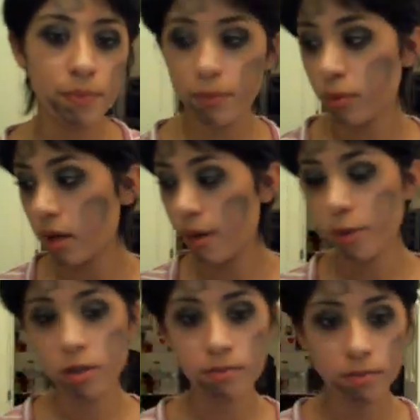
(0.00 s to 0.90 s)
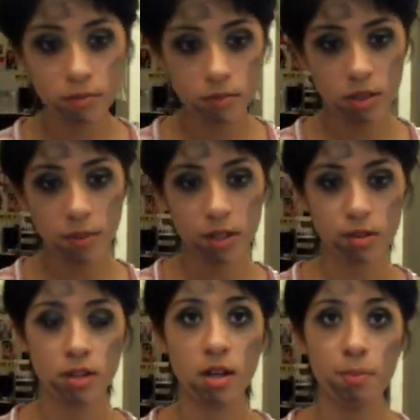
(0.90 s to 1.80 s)
primer to make
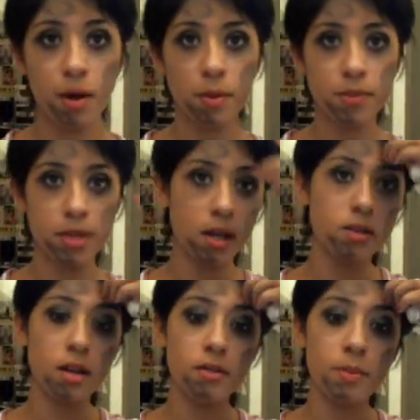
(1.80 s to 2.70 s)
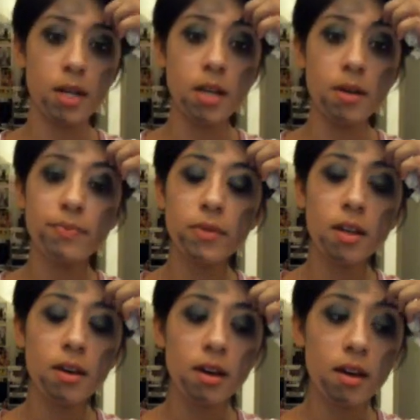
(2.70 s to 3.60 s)
sure that it pops out to everybody.
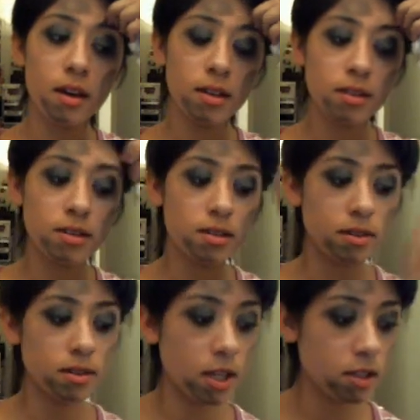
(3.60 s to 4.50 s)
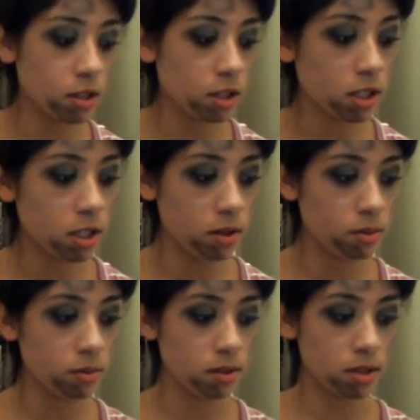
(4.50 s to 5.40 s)
And then you're going to
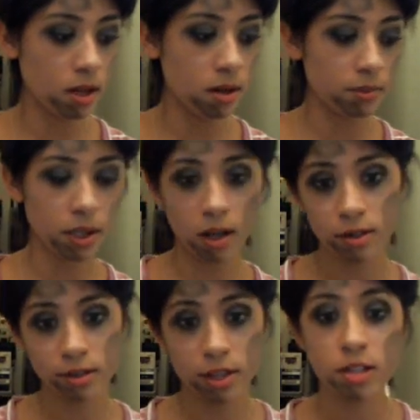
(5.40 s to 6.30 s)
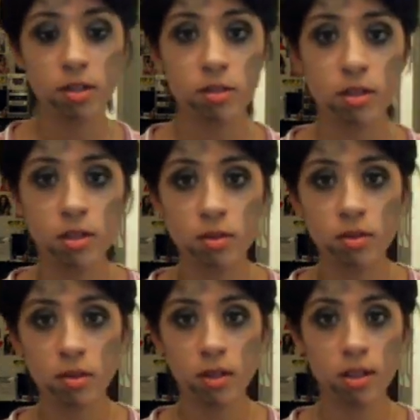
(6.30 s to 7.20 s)
use the colors that I showed you
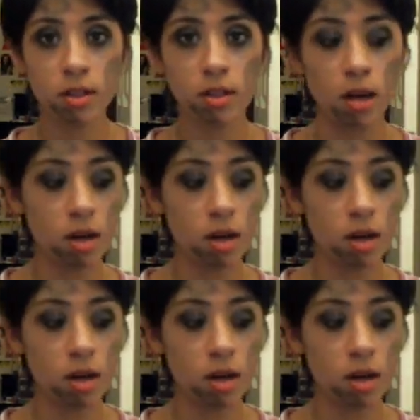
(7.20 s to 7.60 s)
during